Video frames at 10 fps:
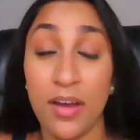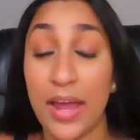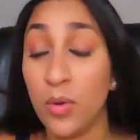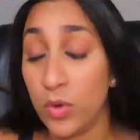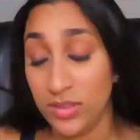
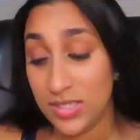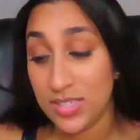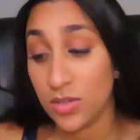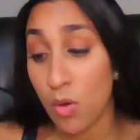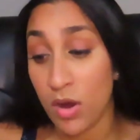I don't want
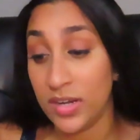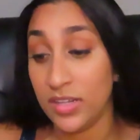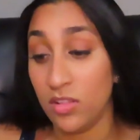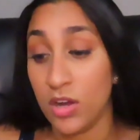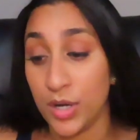this to go on
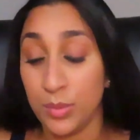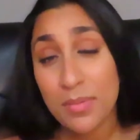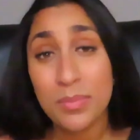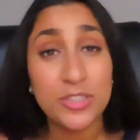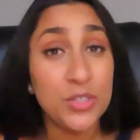any longer.
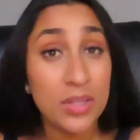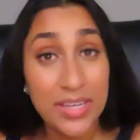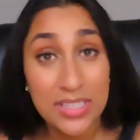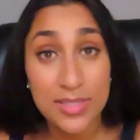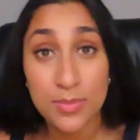Make sure you
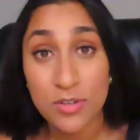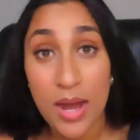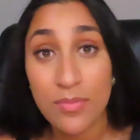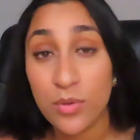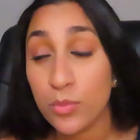like and
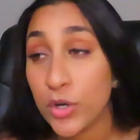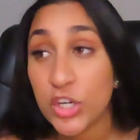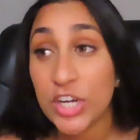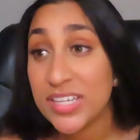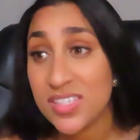subscribe for more
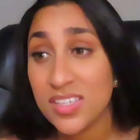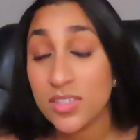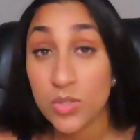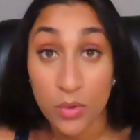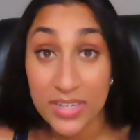crazy
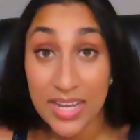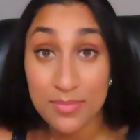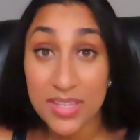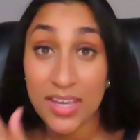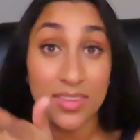story
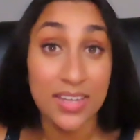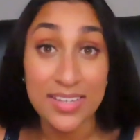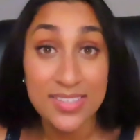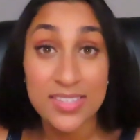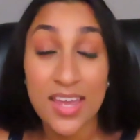times like
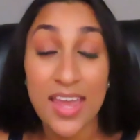this.